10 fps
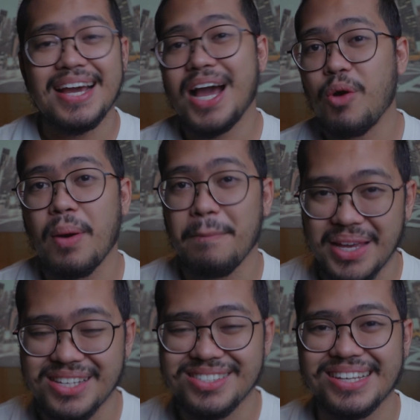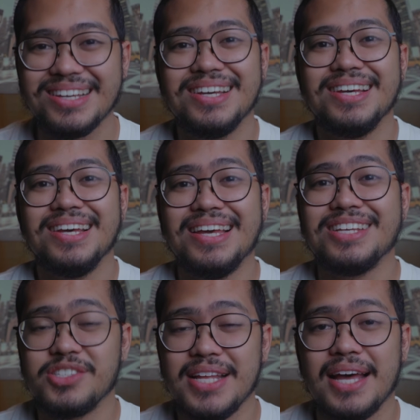how amazing
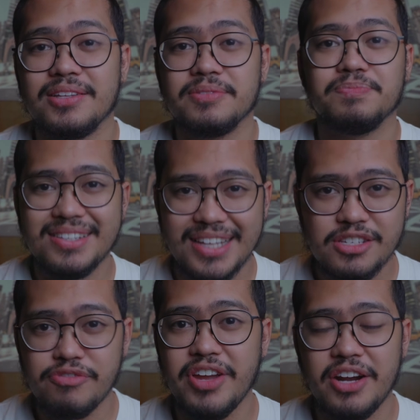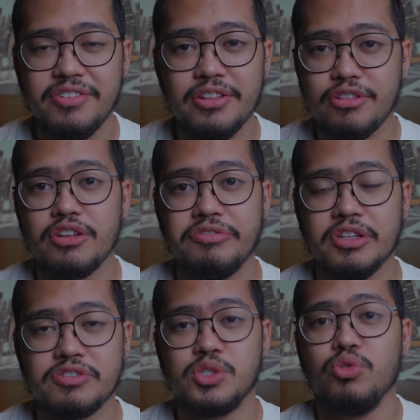is that? That's very thoughtful
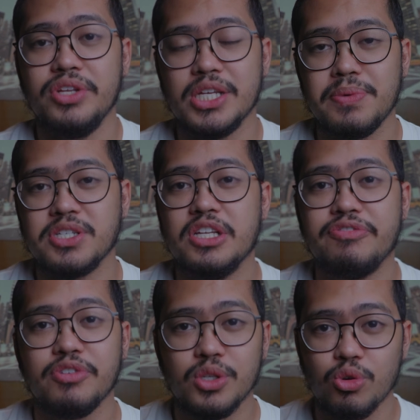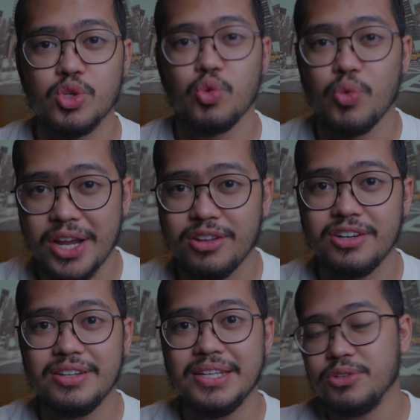of Sony, especially for those who
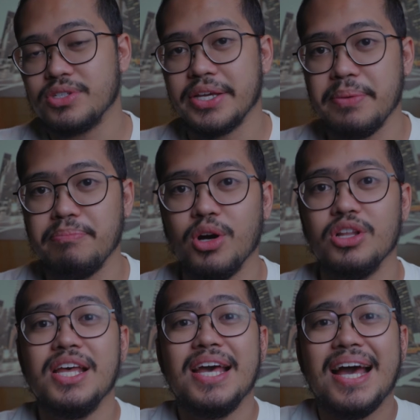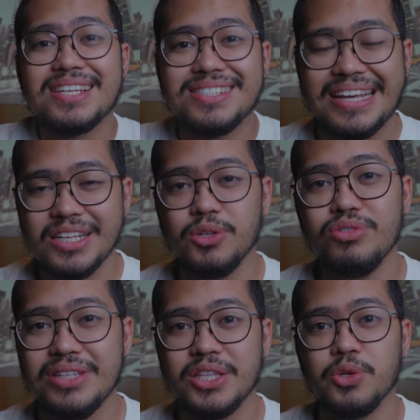regularly use a gimbal, as they
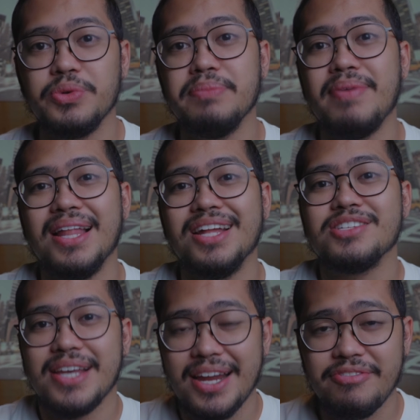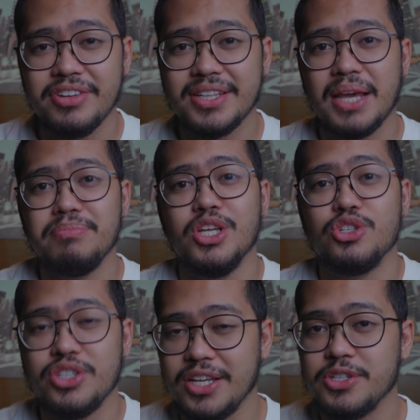don't need to rebalance every time they
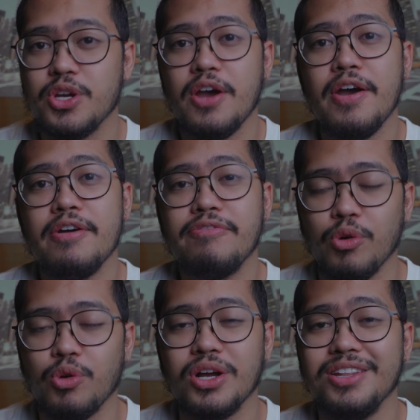change focal